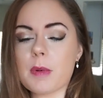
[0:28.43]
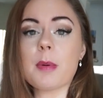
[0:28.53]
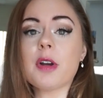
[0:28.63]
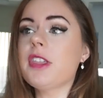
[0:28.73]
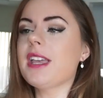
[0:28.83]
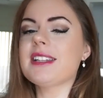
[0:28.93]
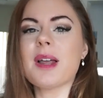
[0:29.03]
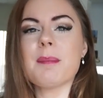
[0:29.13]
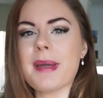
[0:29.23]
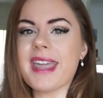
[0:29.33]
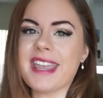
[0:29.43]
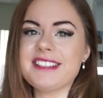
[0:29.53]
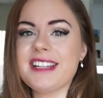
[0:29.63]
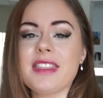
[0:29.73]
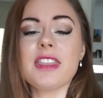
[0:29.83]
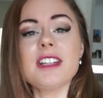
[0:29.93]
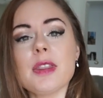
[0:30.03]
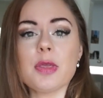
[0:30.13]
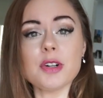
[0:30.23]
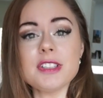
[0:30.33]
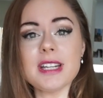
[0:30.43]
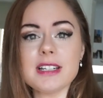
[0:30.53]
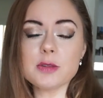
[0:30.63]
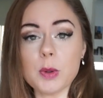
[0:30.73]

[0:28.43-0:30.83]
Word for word: My birthday is on May 18th this Thursday this